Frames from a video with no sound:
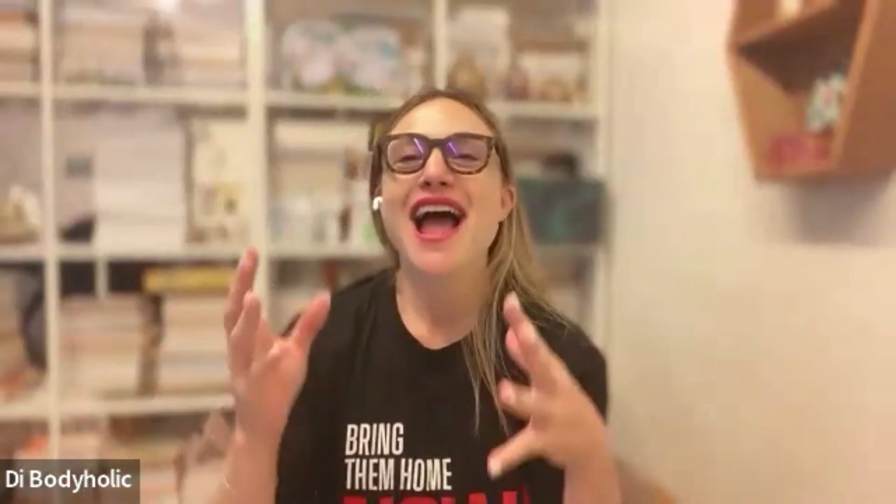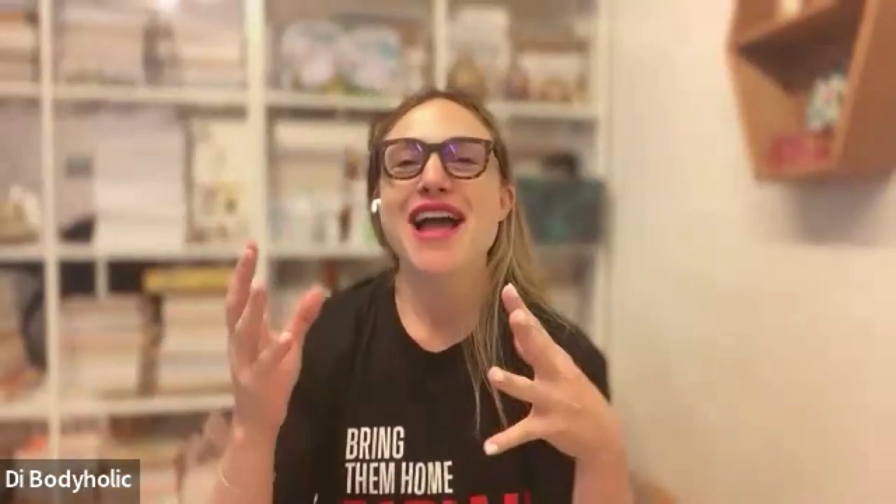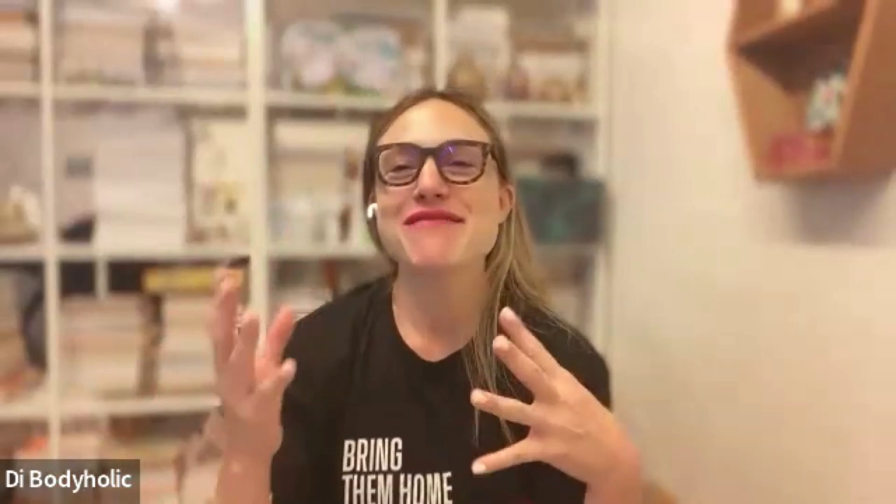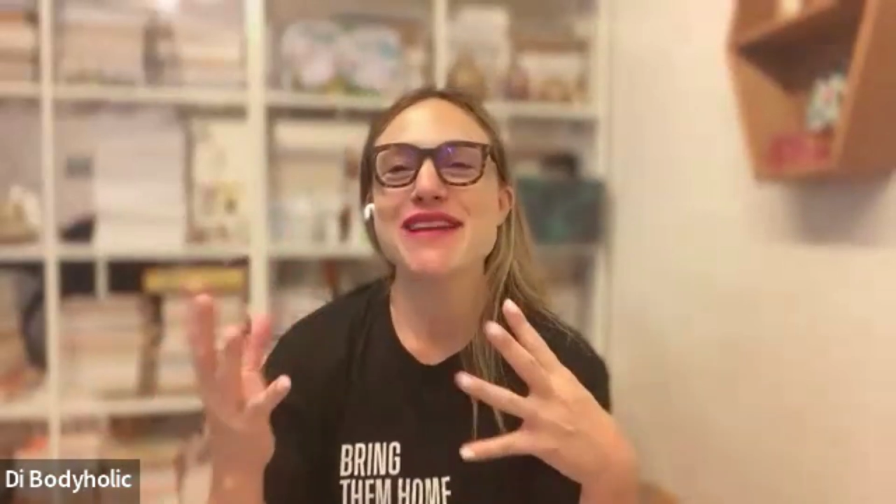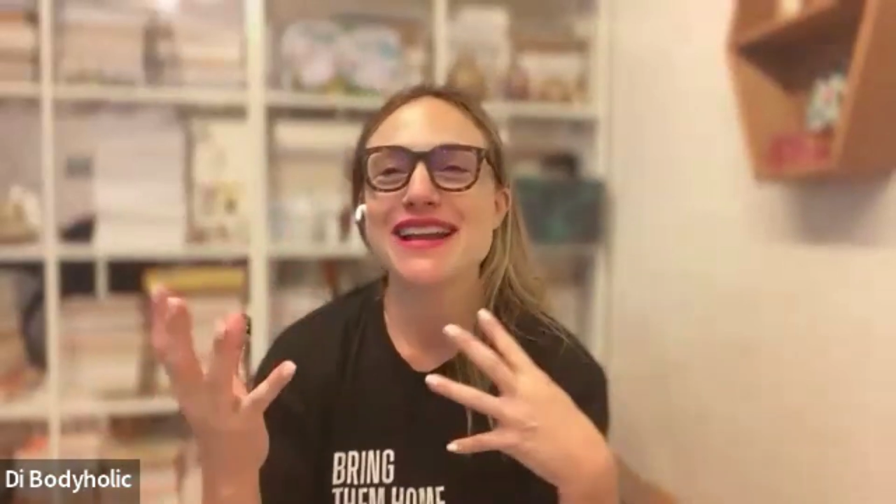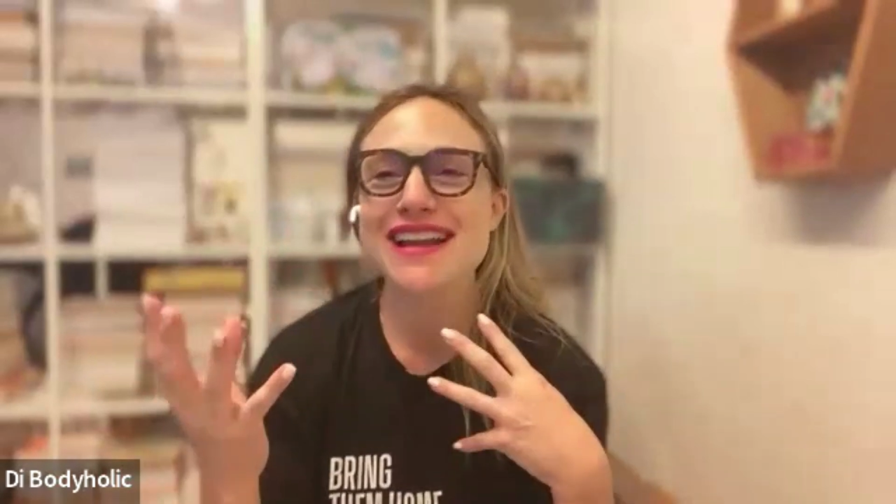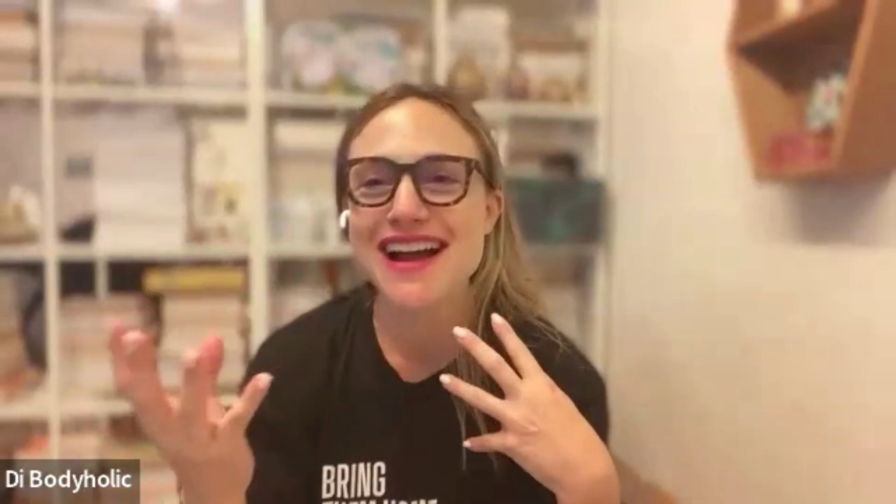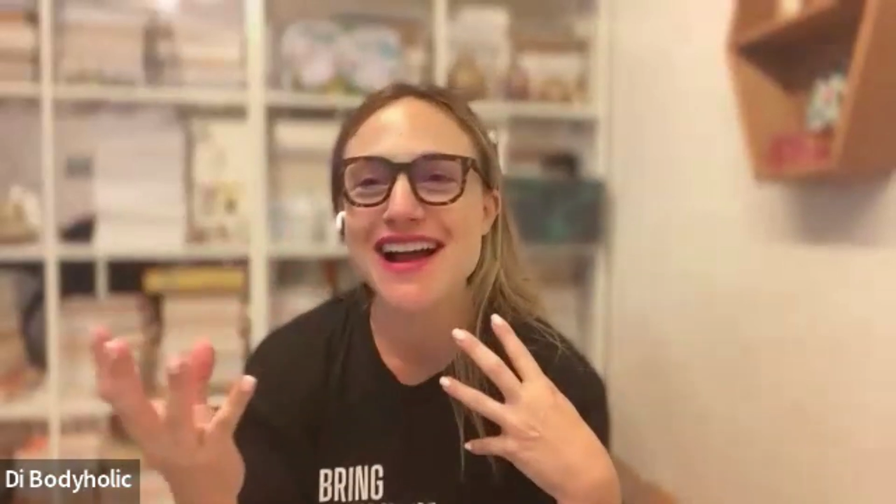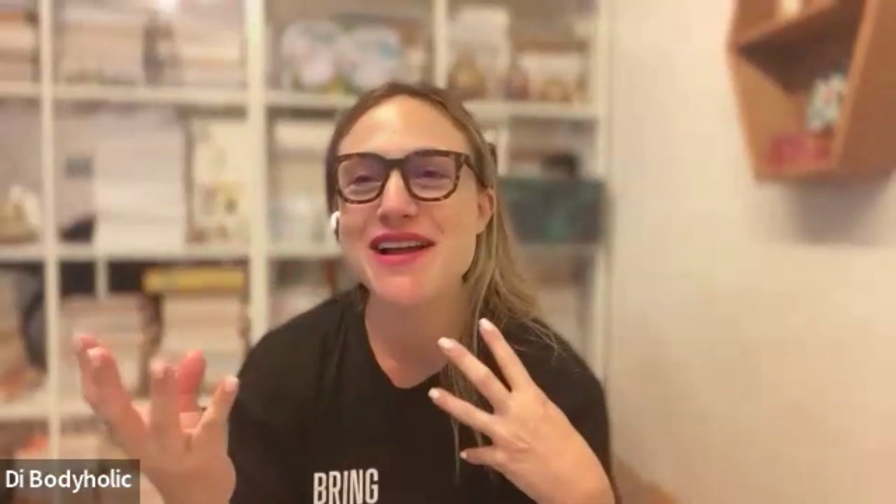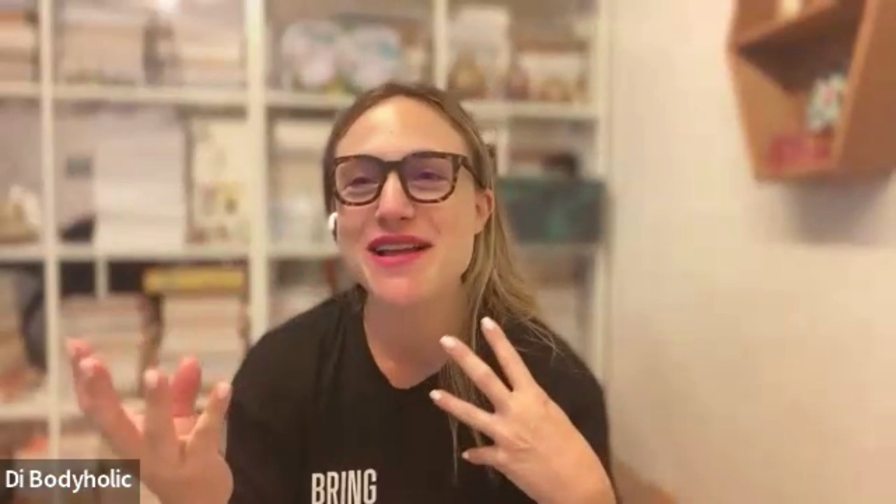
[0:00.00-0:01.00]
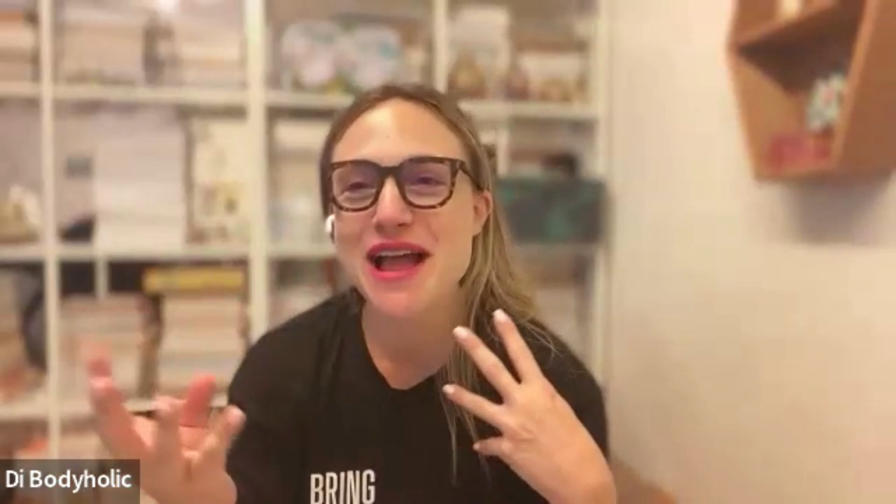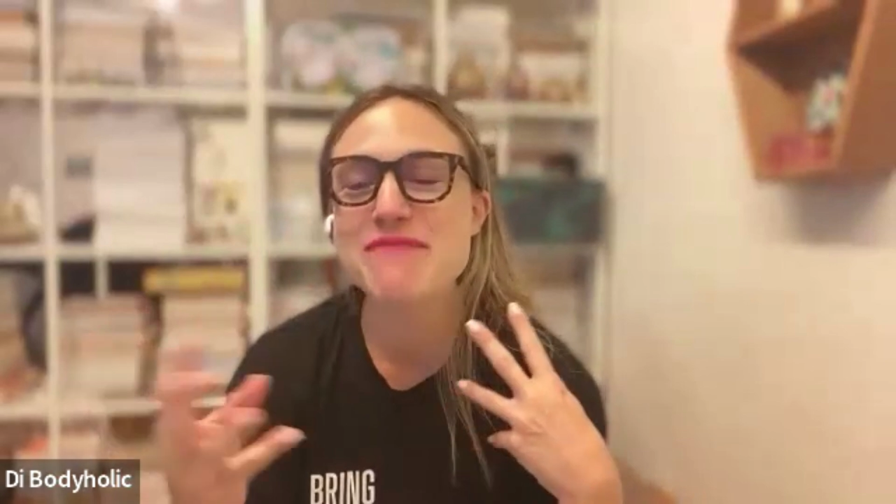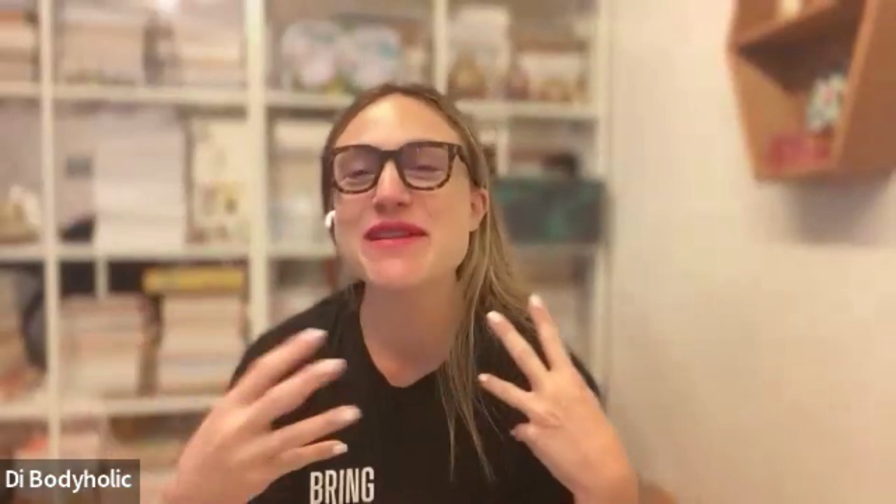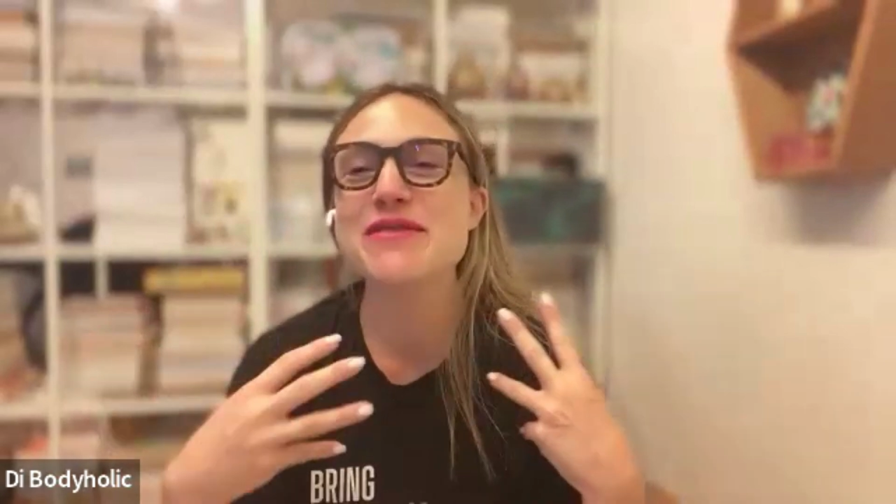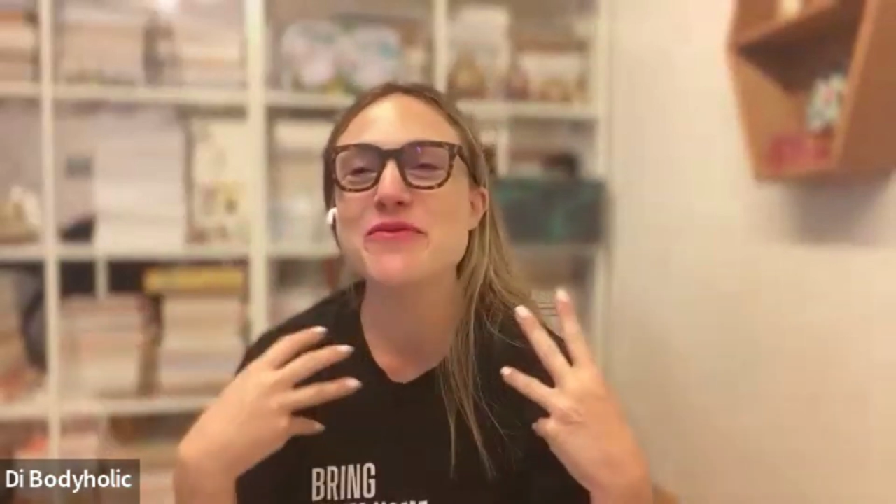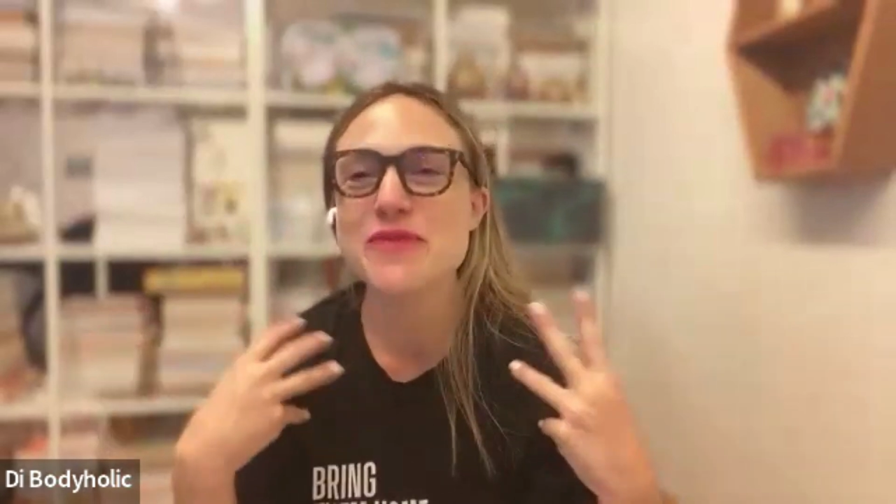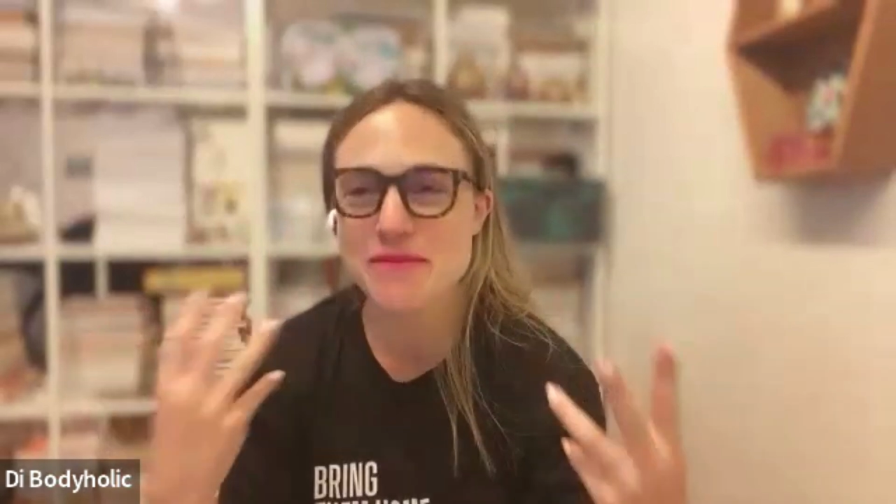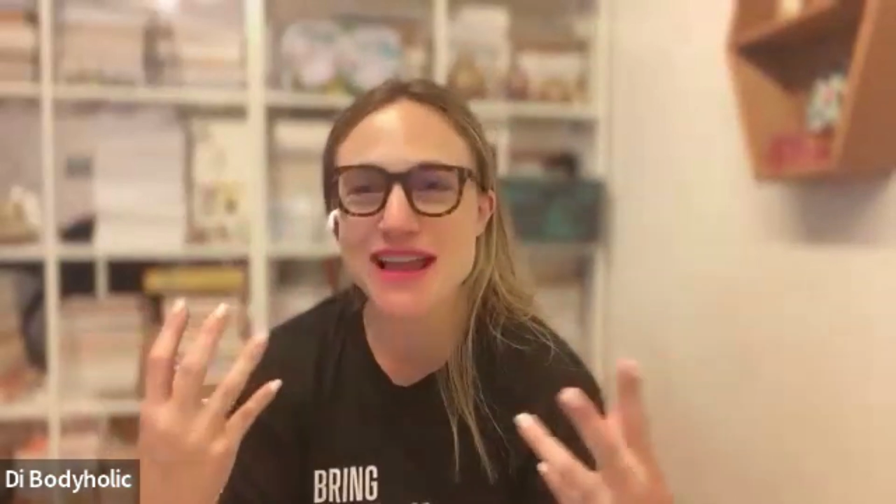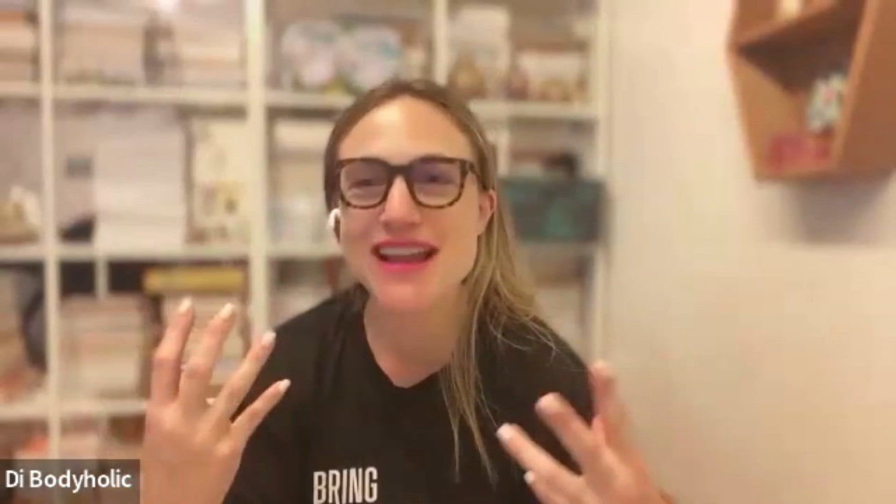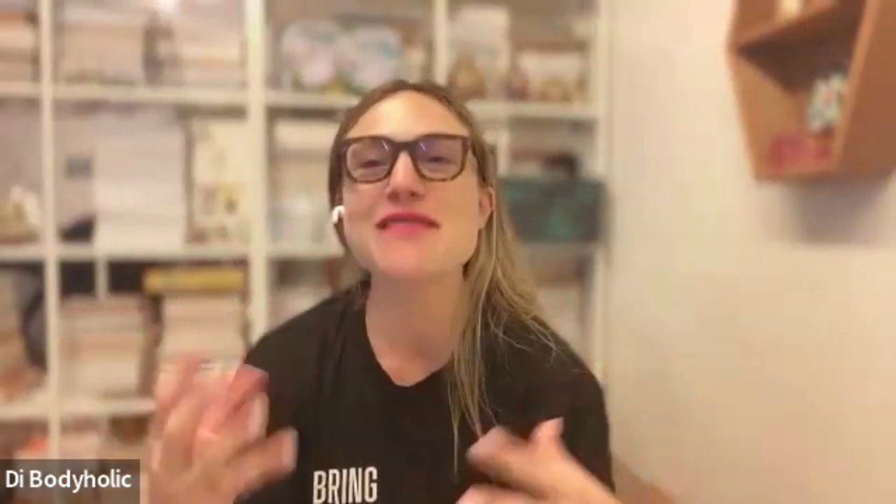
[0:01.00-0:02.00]
I mean
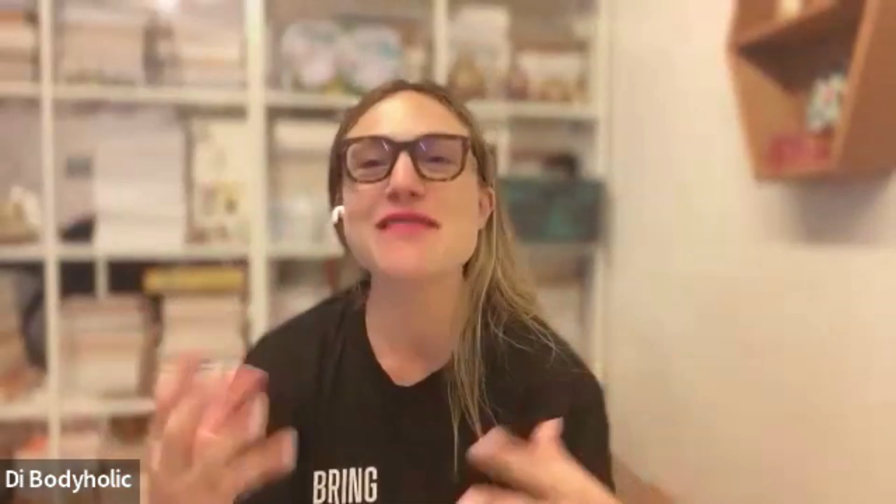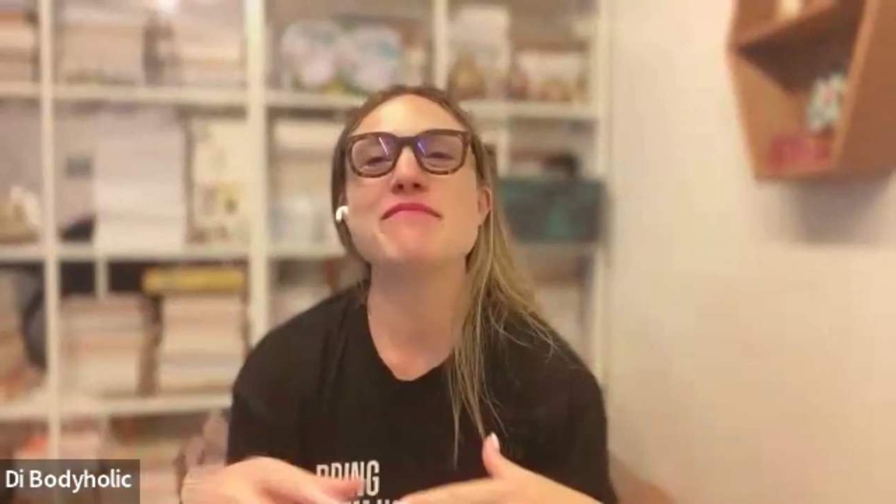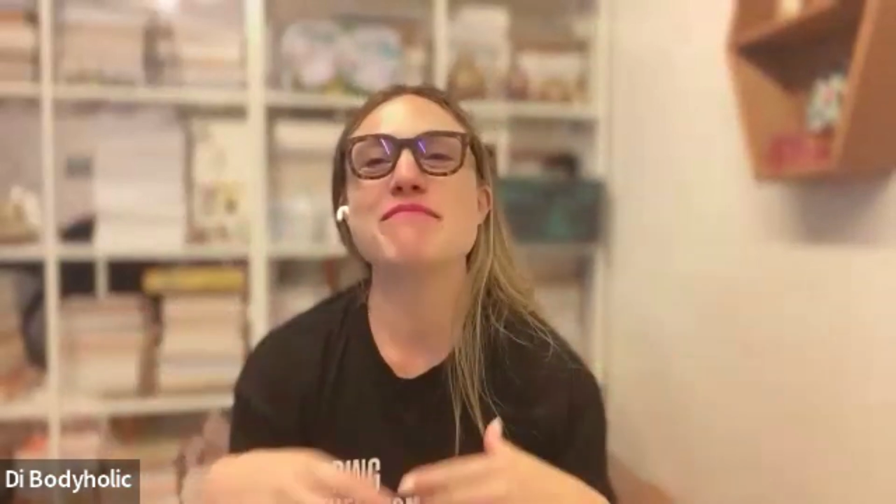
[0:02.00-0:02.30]
women,